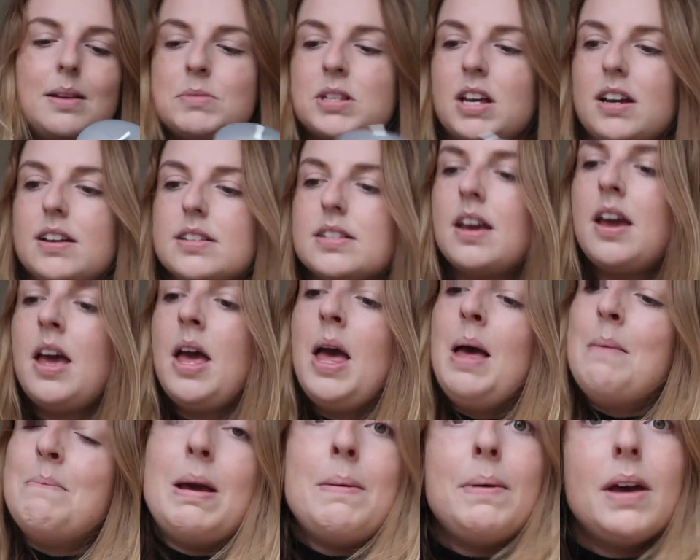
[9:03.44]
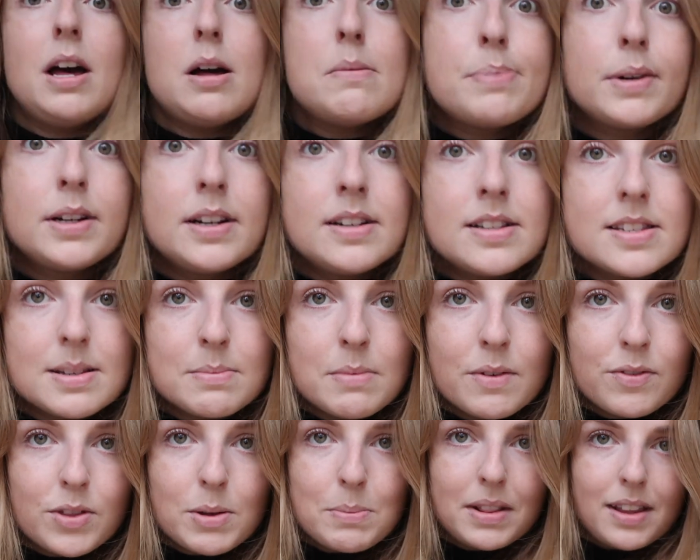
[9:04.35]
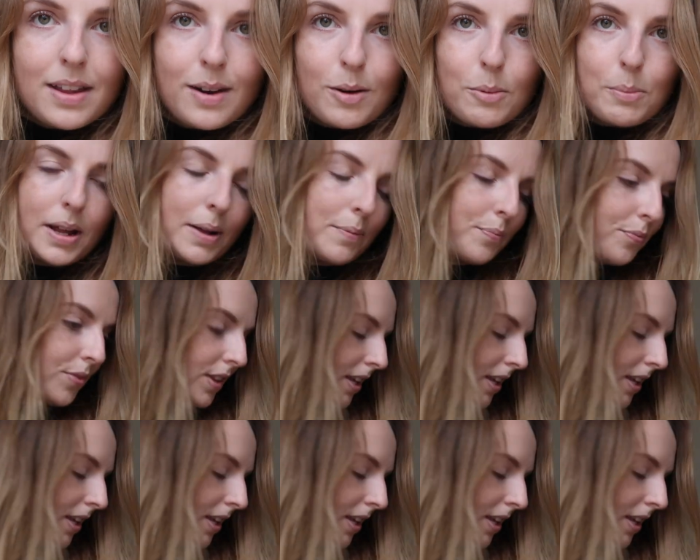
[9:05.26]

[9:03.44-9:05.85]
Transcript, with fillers: same size. Maybe I'll burn some of them a little bit